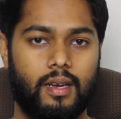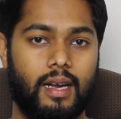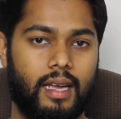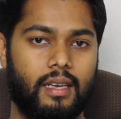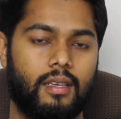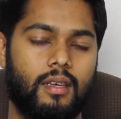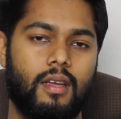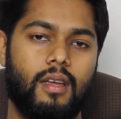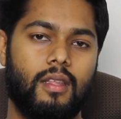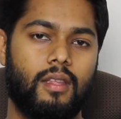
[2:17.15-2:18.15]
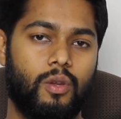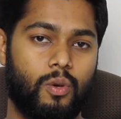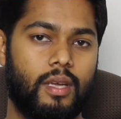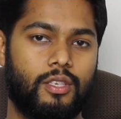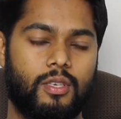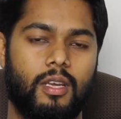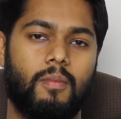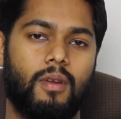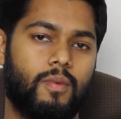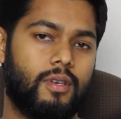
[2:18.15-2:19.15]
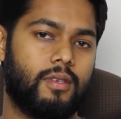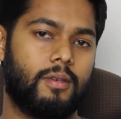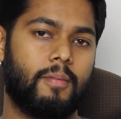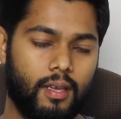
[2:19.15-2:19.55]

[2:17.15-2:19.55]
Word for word: Client, the new HTML version.